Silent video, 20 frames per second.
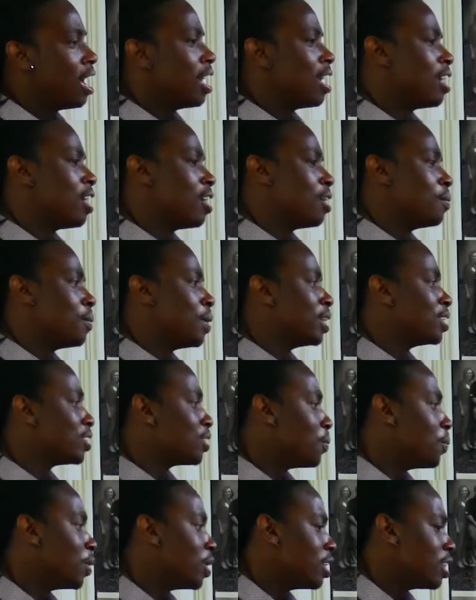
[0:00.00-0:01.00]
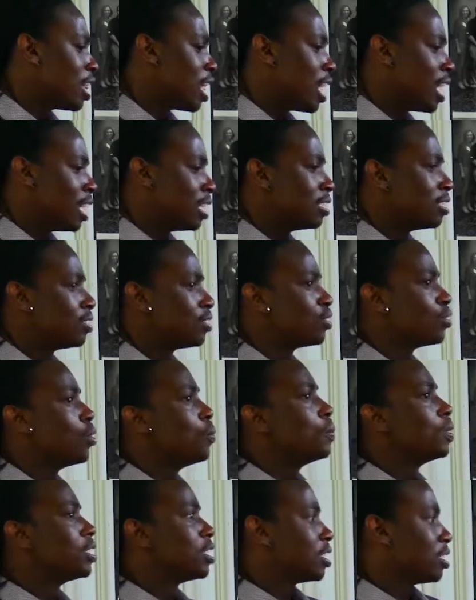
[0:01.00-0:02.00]
as somebody that has so
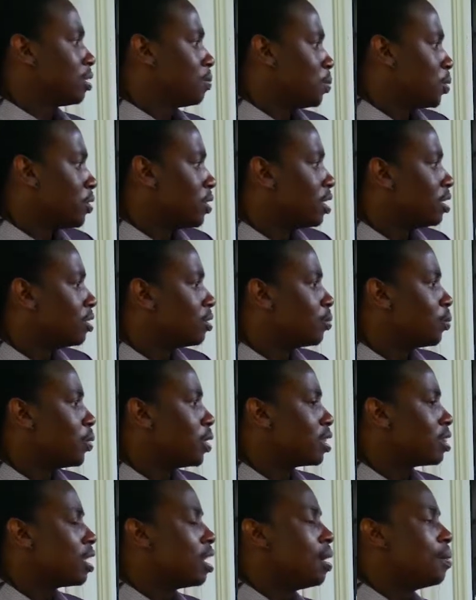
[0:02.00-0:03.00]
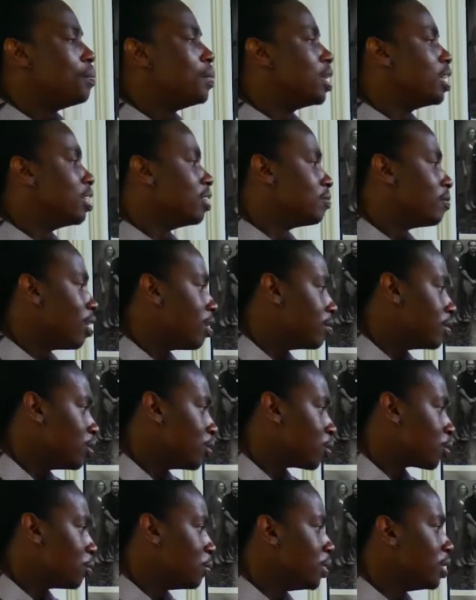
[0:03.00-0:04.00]
much experience with being involved in
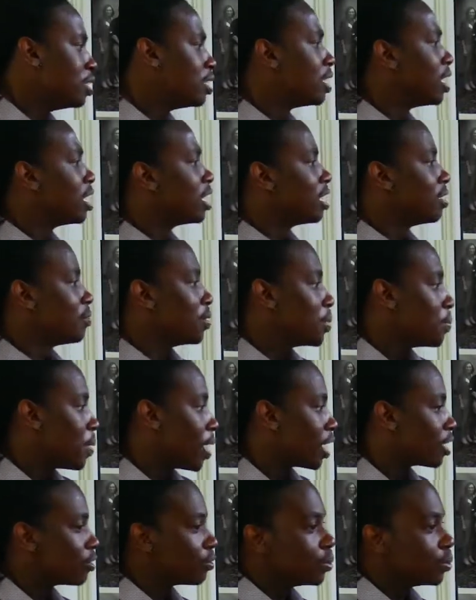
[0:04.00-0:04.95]
our community and giving back.